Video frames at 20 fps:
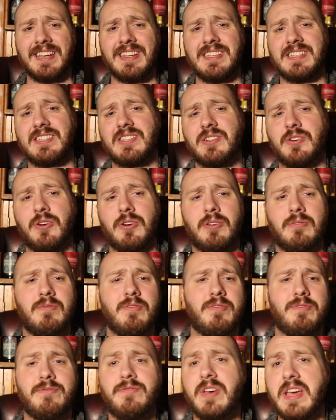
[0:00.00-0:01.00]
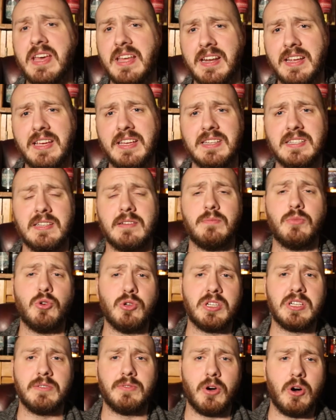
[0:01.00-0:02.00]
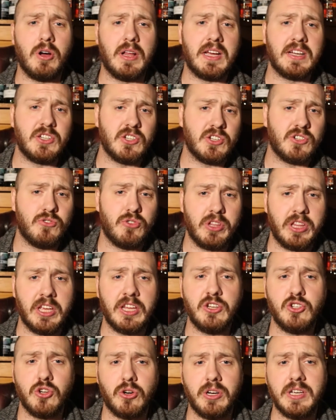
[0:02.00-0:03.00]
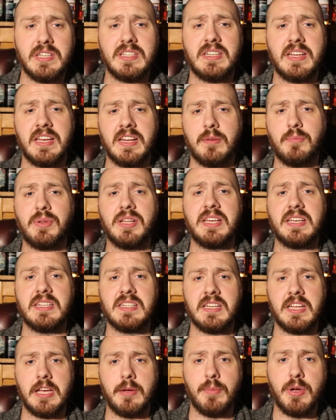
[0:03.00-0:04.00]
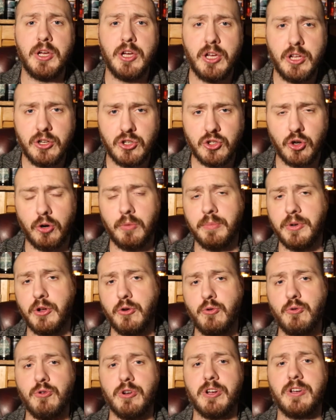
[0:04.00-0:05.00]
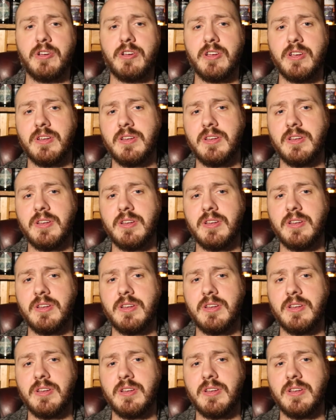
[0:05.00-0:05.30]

it's got fairies, and most of all I just really enjoy saying the place name, Tomnahurich.